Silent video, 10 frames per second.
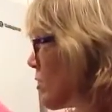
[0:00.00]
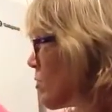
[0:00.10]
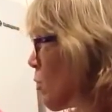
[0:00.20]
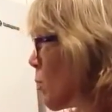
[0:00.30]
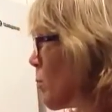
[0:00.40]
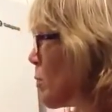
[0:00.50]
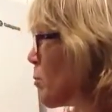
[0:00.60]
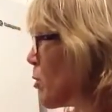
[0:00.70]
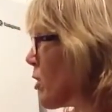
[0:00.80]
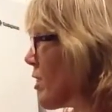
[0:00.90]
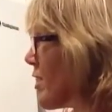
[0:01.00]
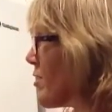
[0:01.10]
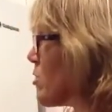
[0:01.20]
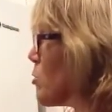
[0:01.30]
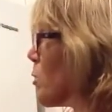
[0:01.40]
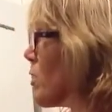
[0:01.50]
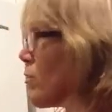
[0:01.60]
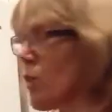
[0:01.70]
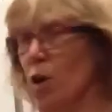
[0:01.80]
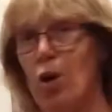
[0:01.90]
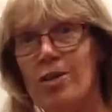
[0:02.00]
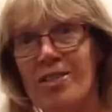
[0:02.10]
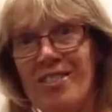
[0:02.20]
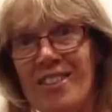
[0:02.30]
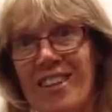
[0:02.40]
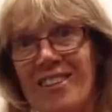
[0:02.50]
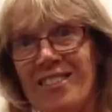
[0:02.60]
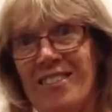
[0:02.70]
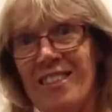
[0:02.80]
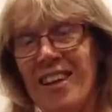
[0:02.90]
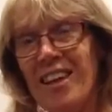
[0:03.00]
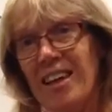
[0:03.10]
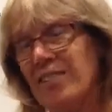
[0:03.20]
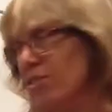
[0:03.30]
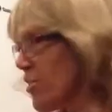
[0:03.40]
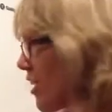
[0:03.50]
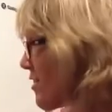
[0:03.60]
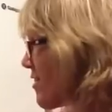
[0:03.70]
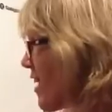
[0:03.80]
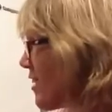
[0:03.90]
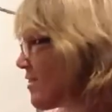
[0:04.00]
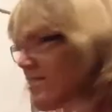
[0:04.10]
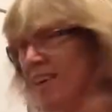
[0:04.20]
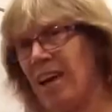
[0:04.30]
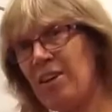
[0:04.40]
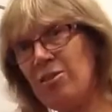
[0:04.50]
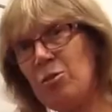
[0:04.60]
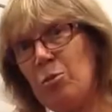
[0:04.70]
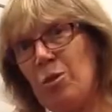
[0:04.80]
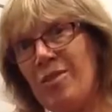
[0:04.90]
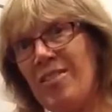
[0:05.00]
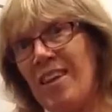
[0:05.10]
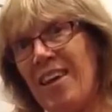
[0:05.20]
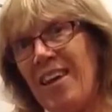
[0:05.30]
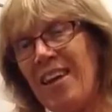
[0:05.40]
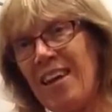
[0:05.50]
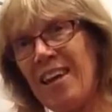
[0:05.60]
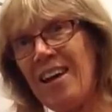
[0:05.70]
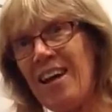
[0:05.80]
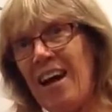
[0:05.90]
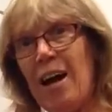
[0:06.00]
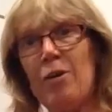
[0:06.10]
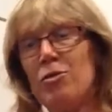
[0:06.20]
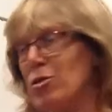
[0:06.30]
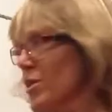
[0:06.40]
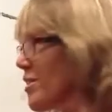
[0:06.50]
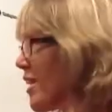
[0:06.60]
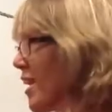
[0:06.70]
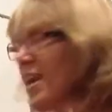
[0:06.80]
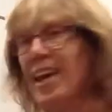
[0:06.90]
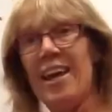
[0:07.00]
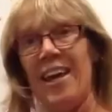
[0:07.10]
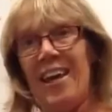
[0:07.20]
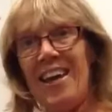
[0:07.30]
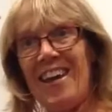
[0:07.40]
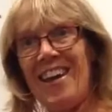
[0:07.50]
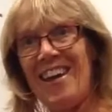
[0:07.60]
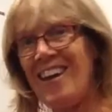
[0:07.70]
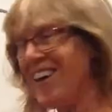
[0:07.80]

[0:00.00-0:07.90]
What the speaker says: So when we put it next to one of the consonants, it's just that sound with the E after it. He,